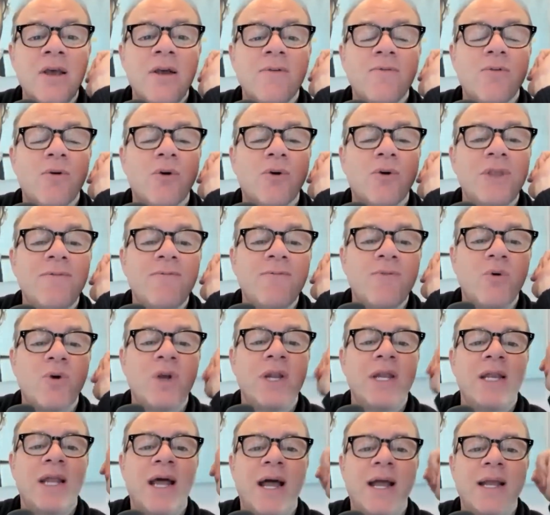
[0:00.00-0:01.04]
for only
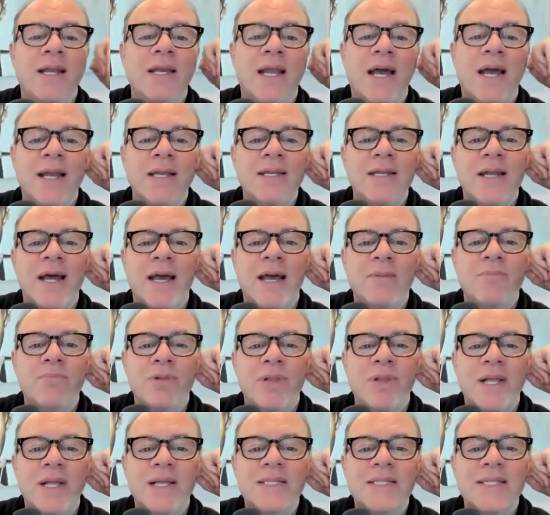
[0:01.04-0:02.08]
forty nine ninety nine
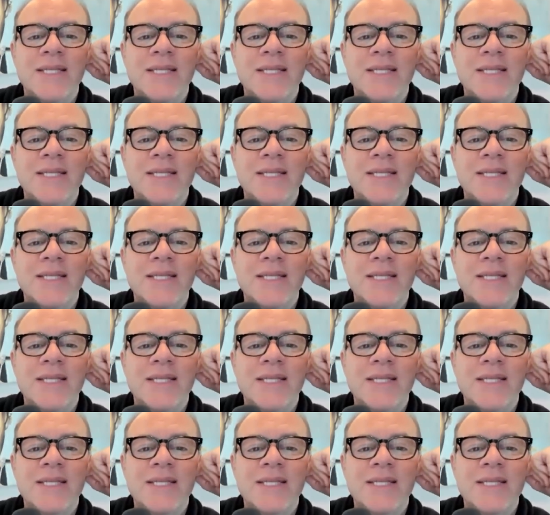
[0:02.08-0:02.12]
plus